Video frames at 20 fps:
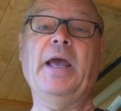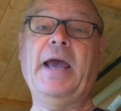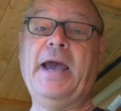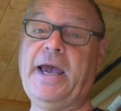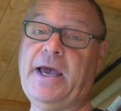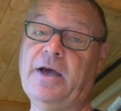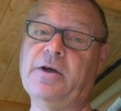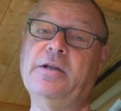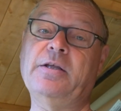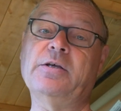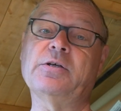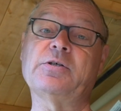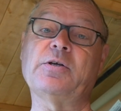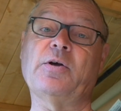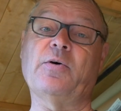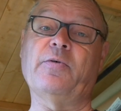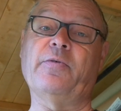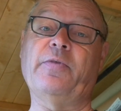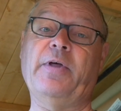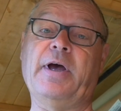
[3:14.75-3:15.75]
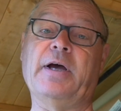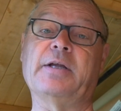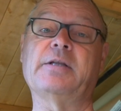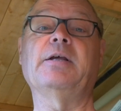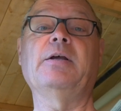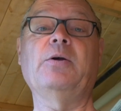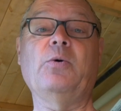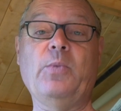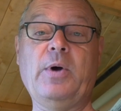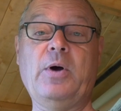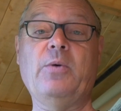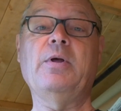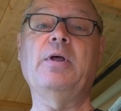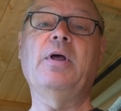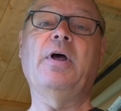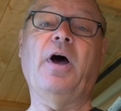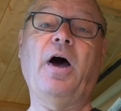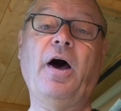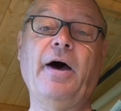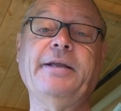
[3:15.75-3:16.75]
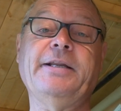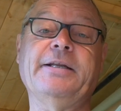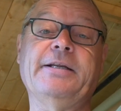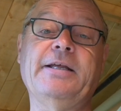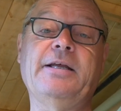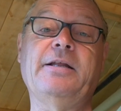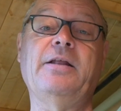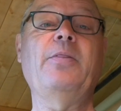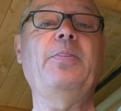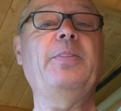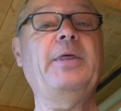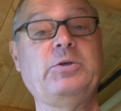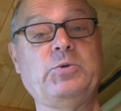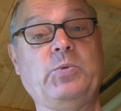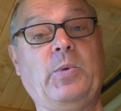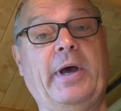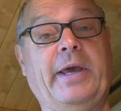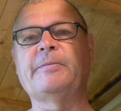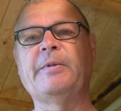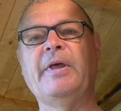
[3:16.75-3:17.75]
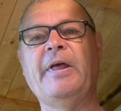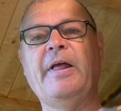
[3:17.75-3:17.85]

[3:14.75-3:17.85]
How do you solve that? Well, I did it this way.